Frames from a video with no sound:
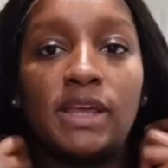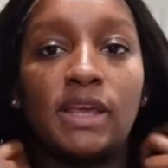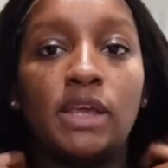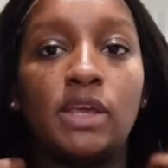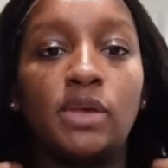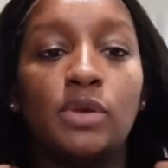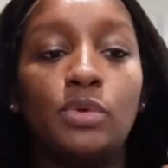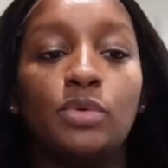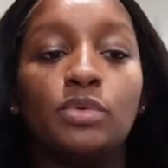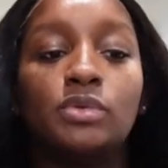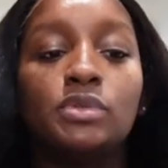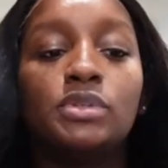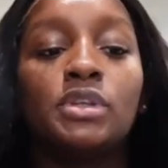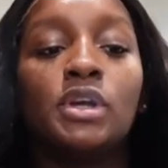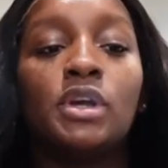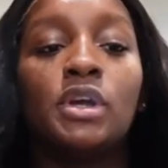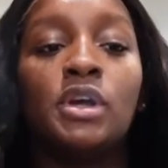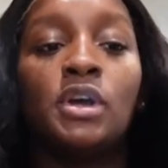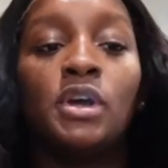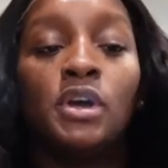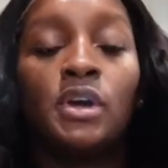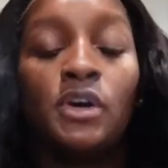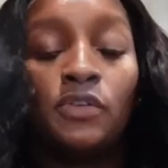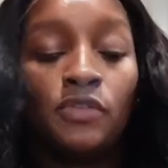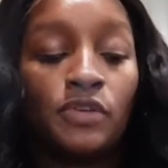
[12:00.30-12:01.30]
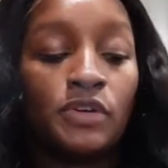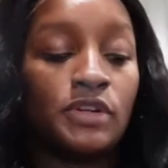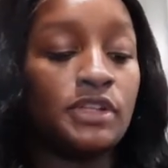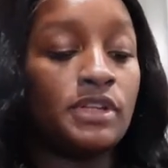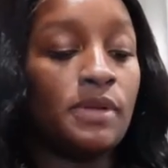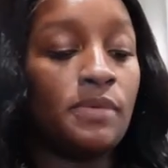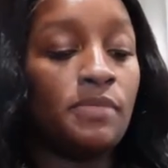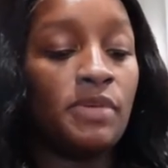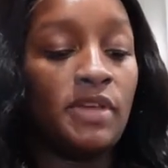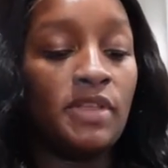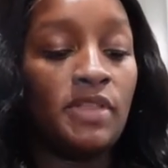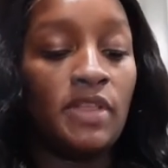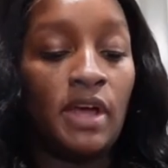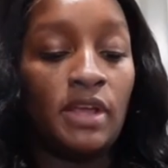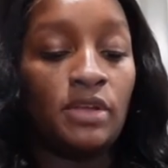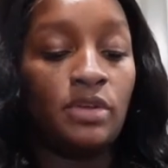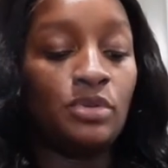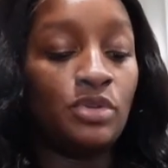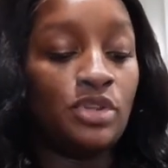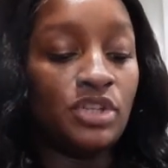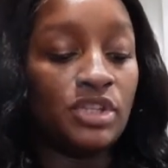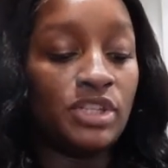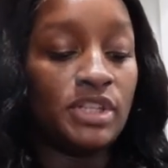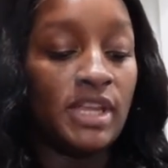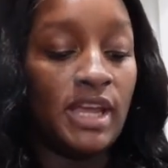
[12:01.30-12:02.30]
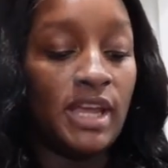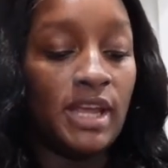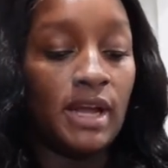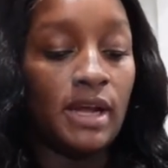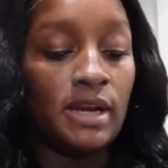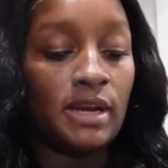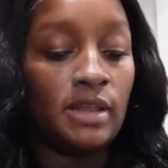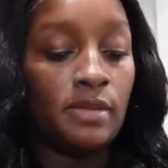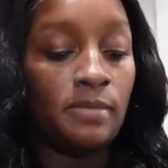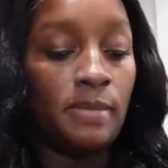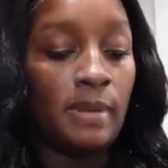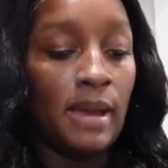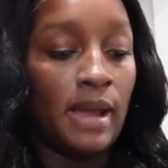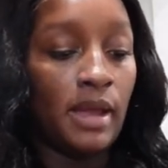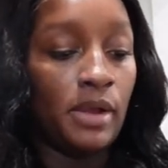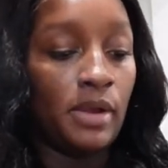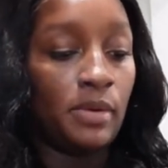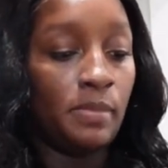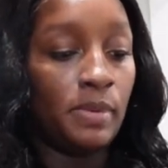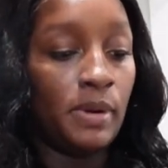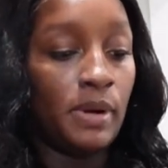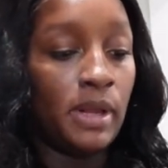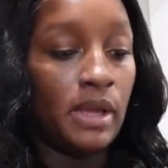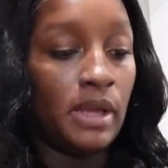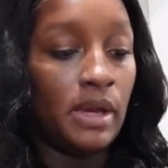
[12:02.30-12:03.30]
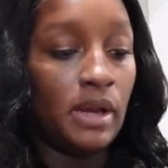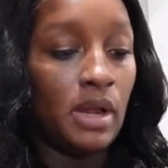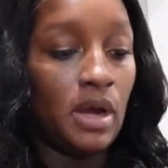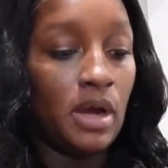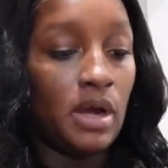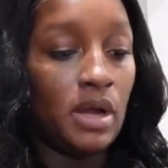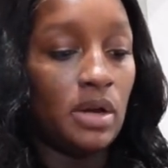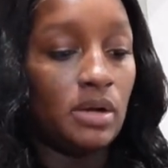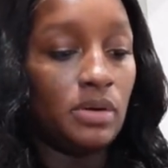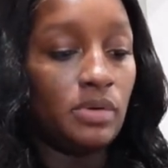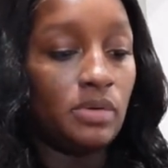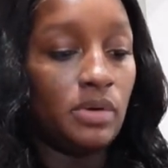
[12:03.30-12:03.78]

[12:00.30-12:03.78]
cute for something that you just take out of the bag and you're putting it on.